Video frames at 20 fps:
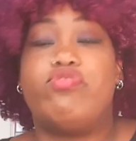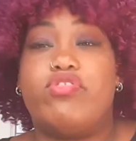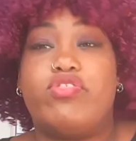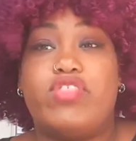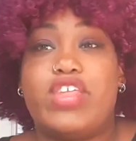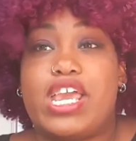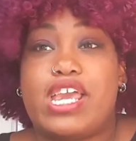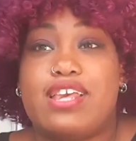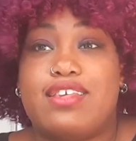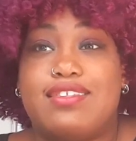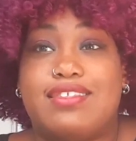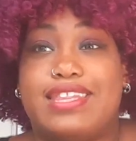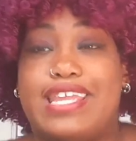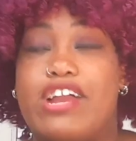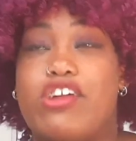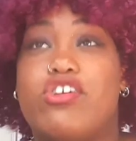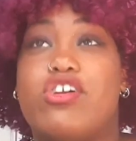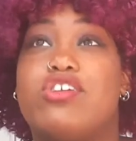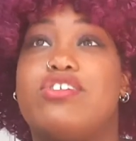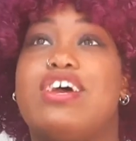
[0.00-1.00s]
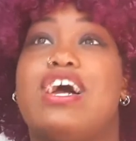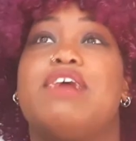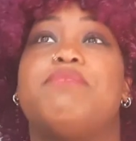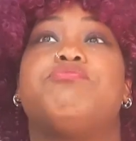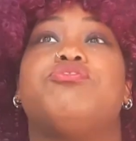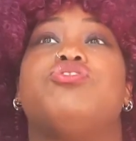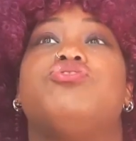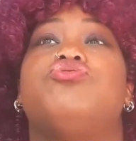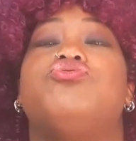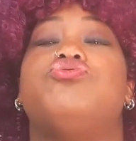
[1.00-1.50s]
These
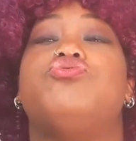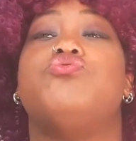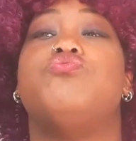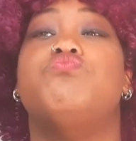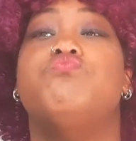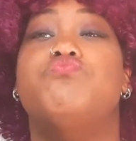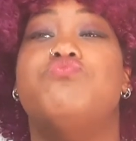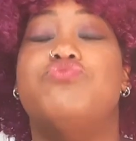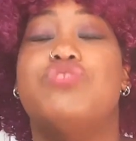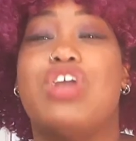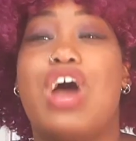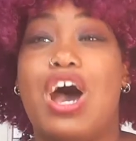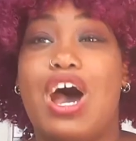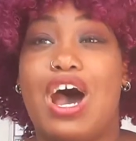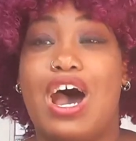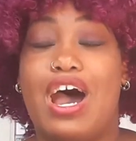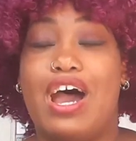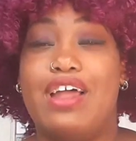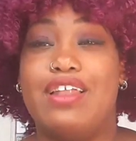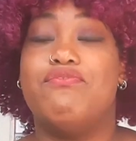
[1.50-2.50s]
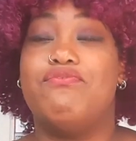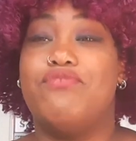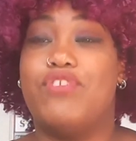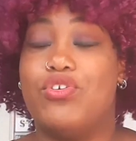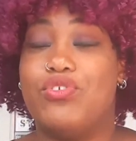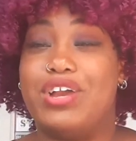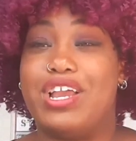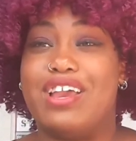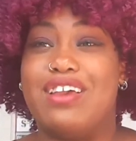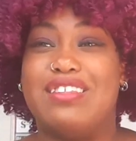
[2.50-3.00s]
stereotypes do not
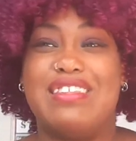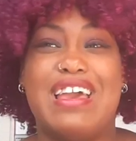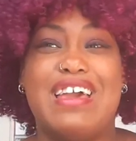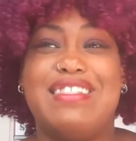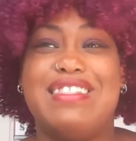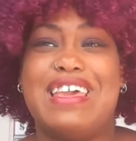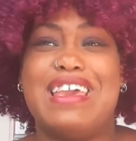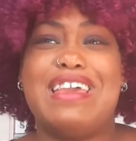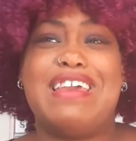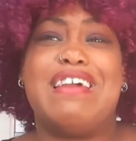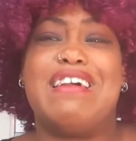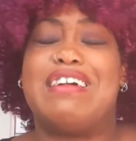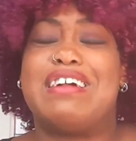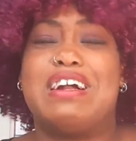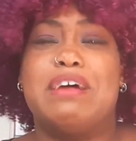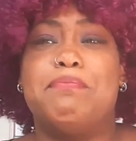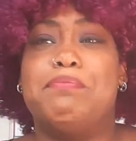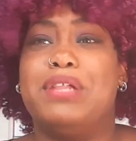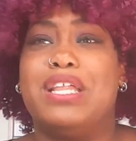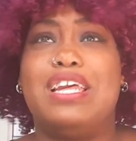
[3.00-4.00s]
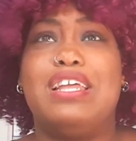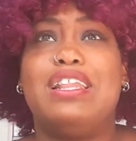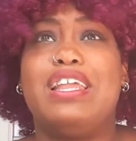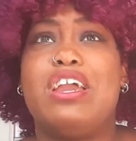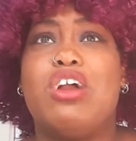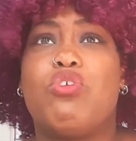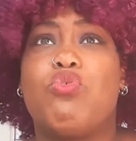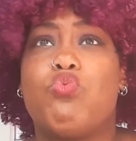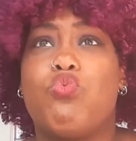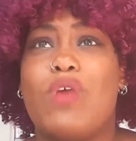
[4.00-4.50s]
focus, and they completely
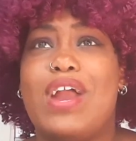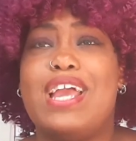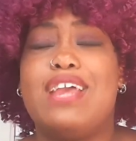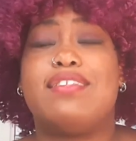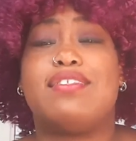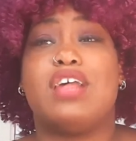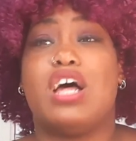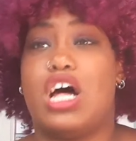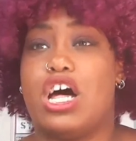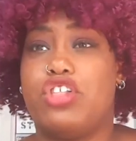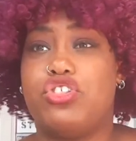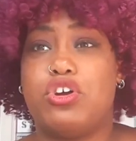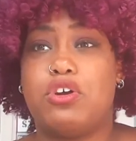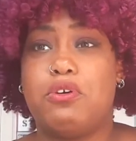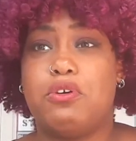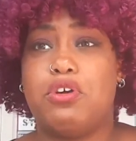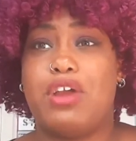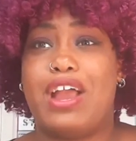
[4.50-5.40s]
erase other